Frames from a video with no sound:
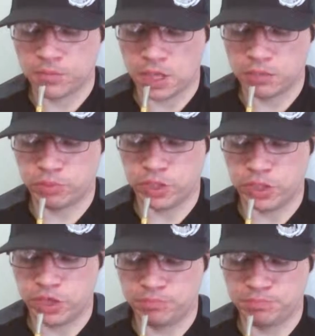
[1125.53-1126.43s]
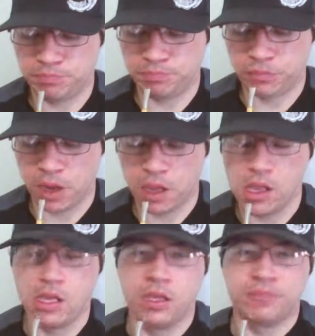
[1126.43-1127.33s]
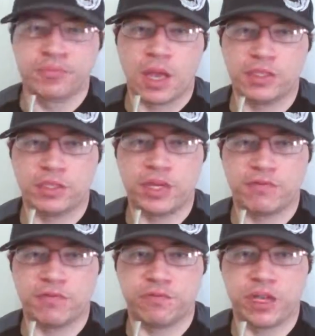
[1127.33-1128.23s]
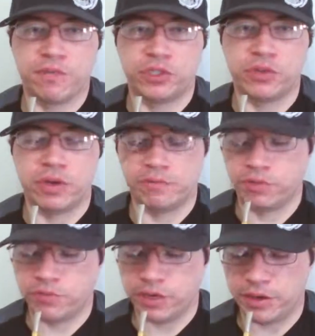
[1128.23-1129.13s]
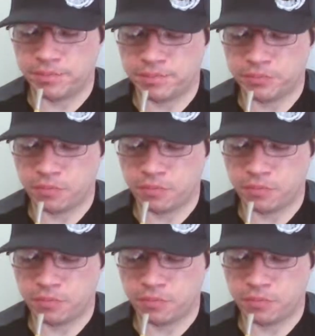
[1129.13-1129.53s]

That's pretty good. Has a different flavor to it from what I